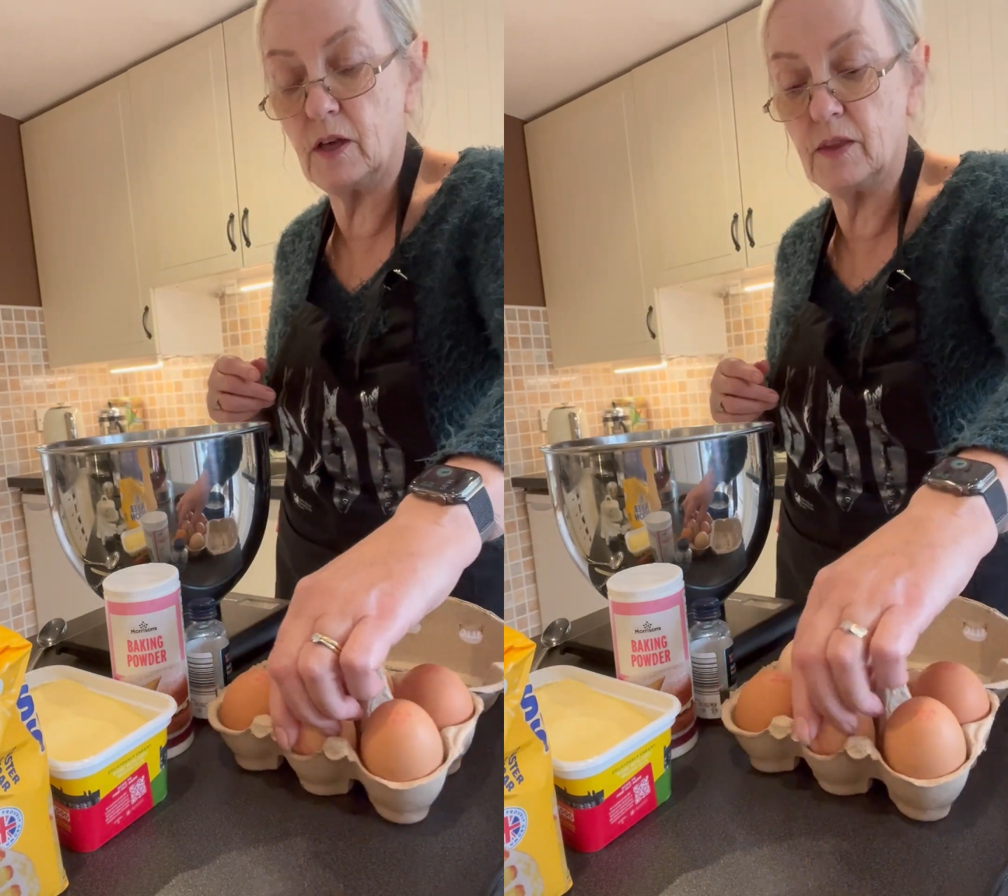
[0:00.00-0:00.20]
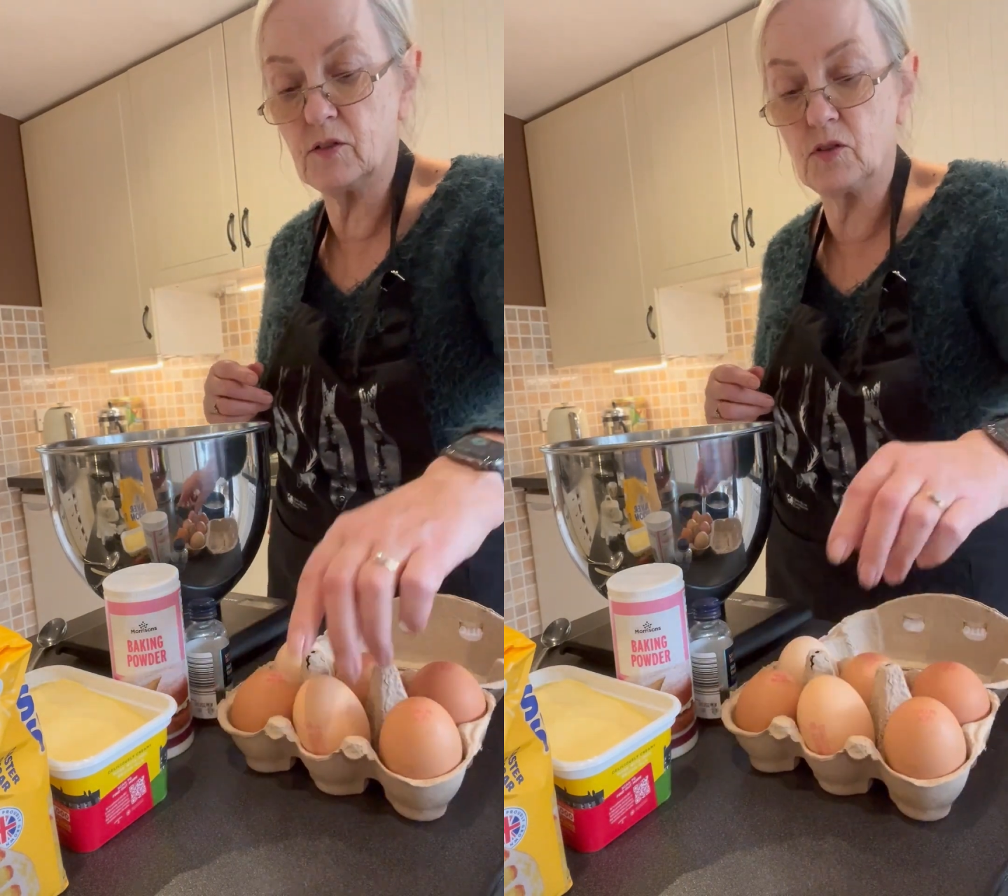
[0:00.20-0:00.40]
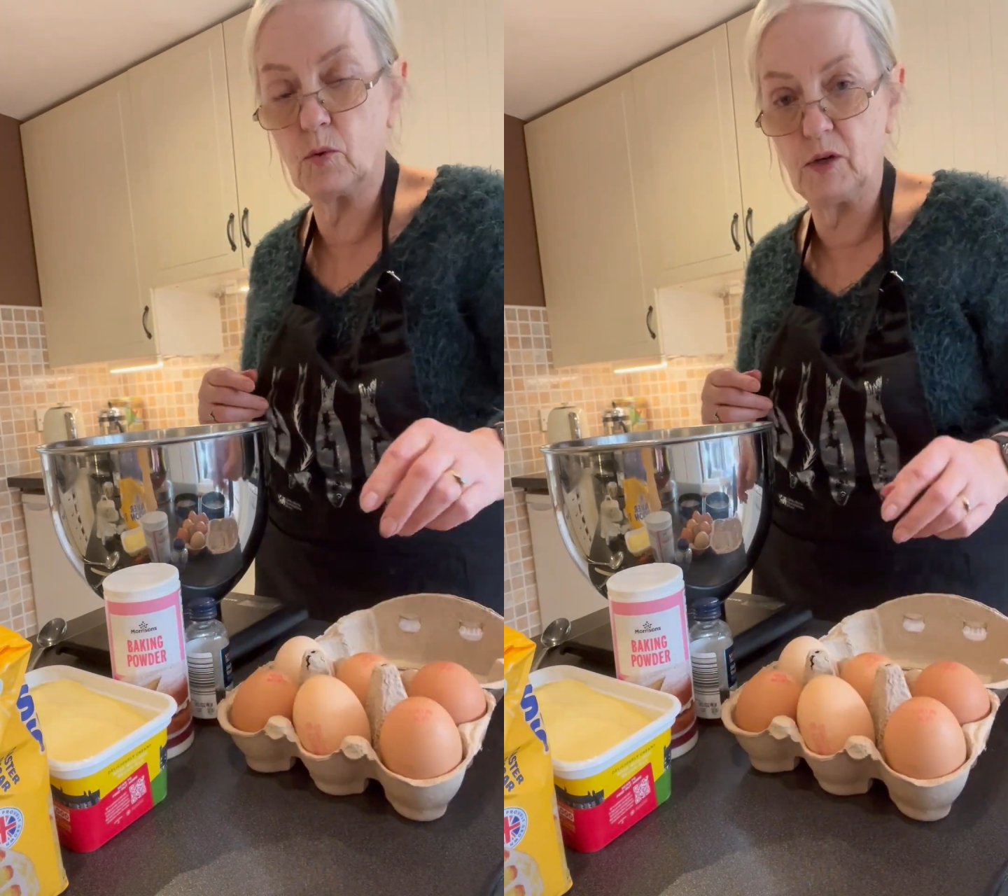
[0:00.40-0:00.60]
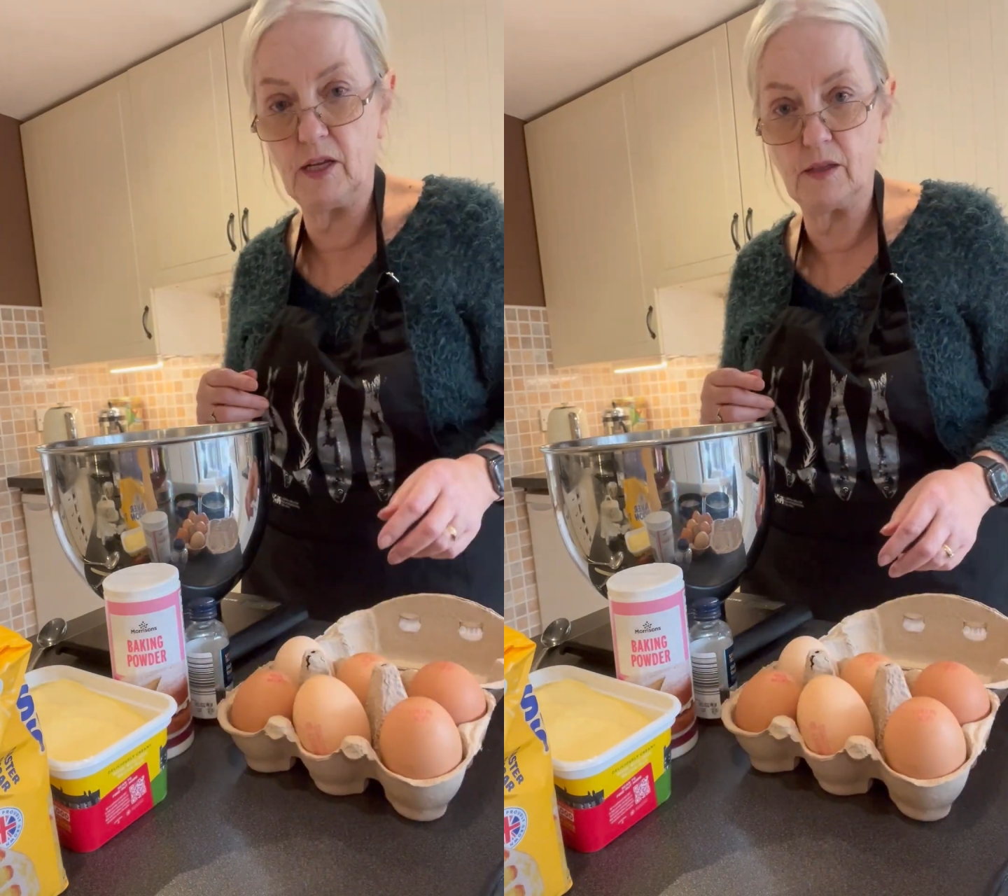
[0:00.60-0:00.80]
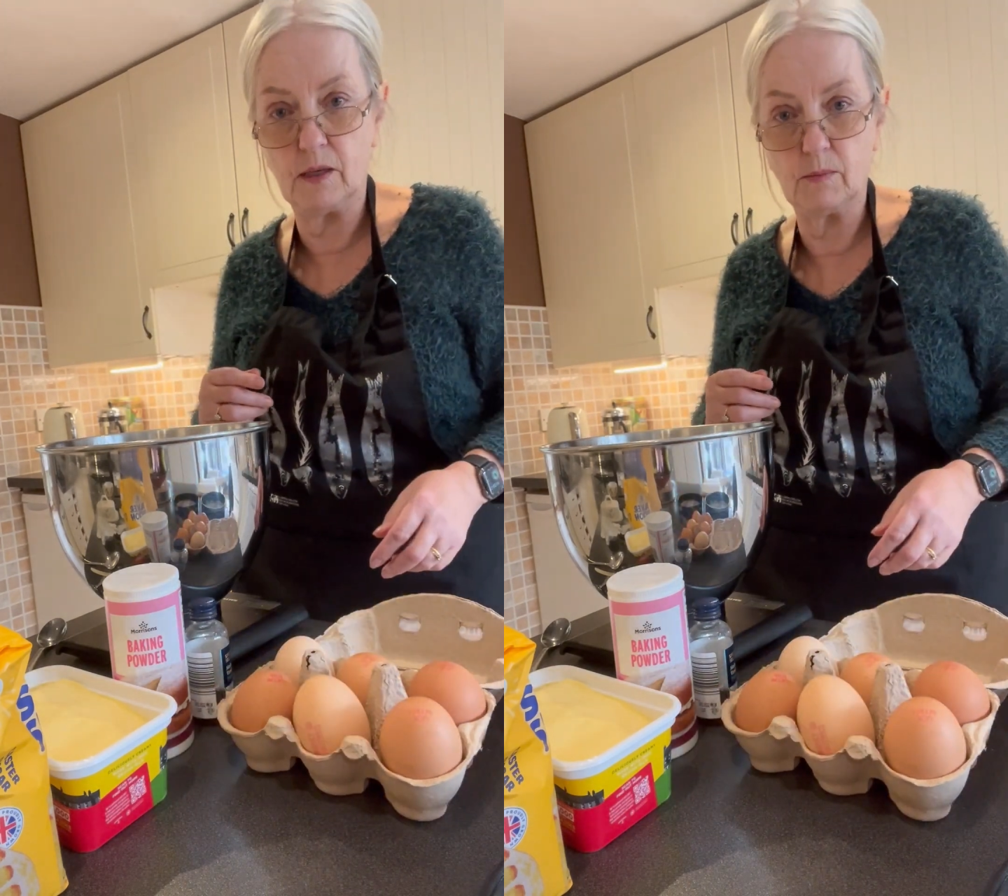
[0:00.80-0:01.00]
and that's the
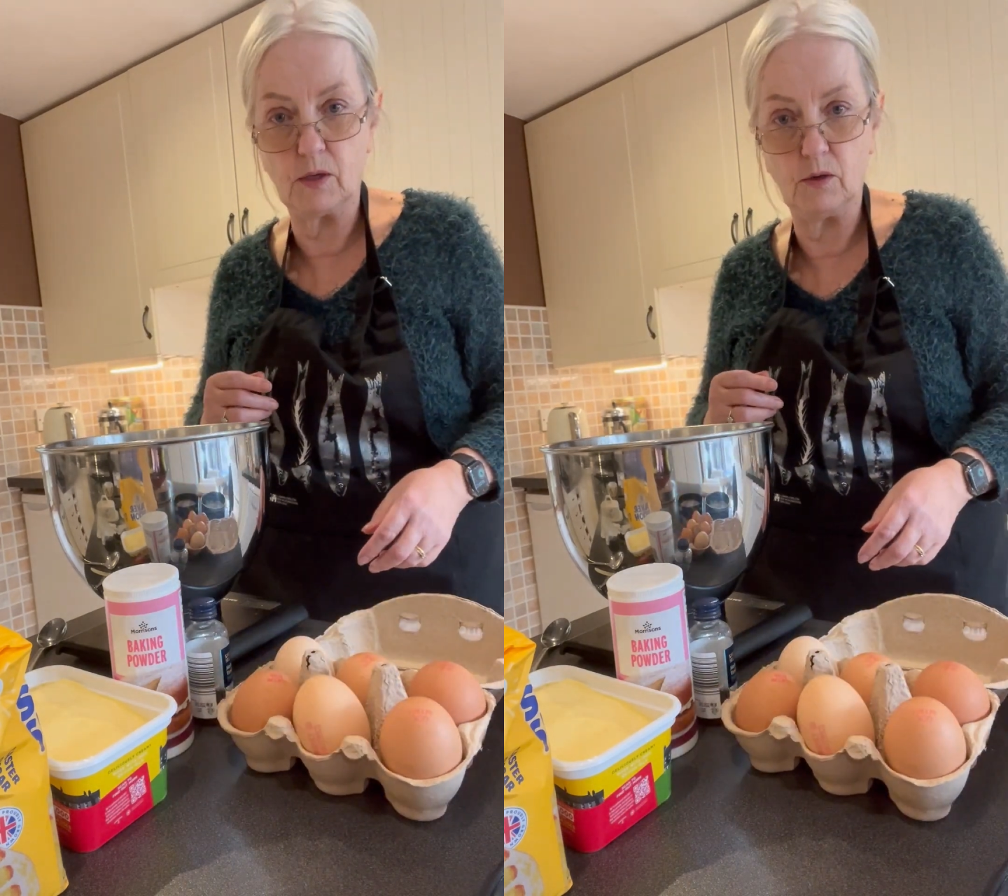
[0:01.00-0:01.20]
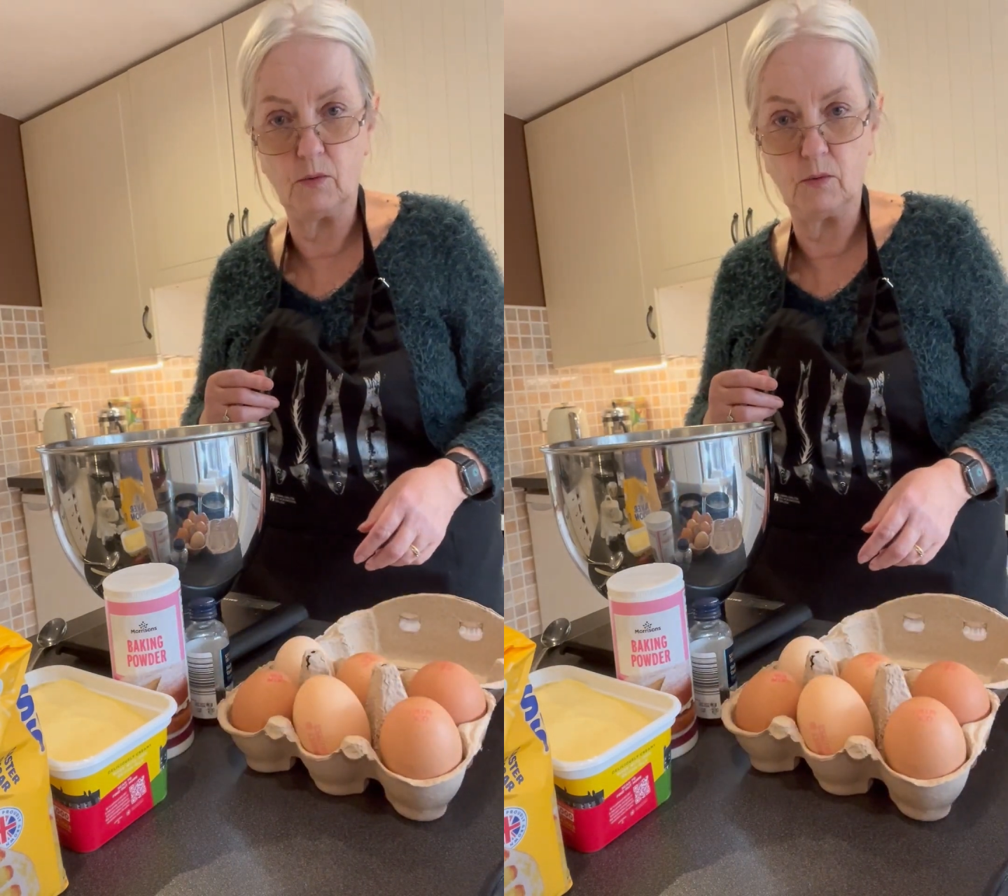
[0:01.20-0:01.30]
weight that I'm going to